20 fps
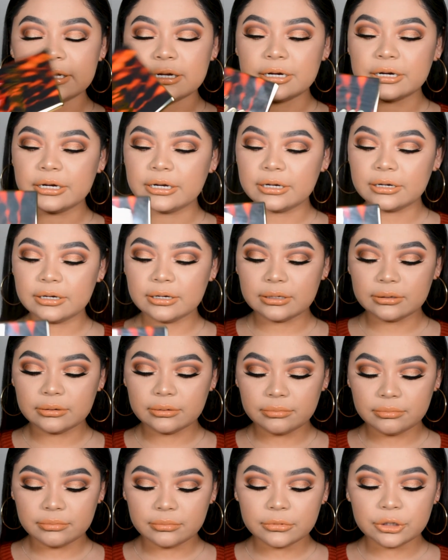They're
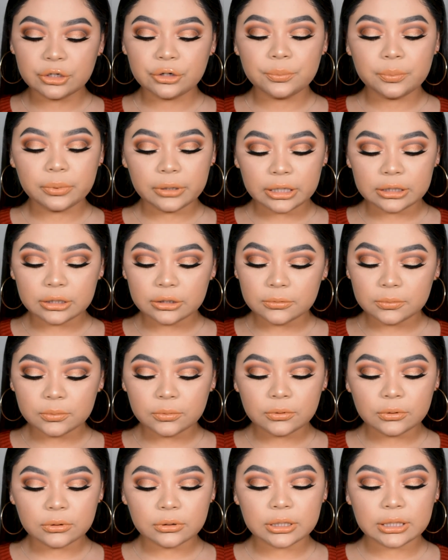
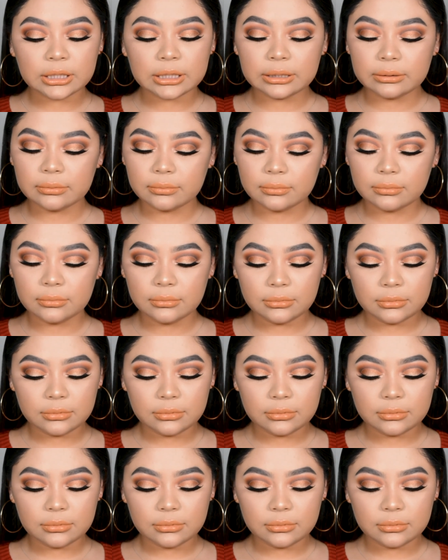blendable and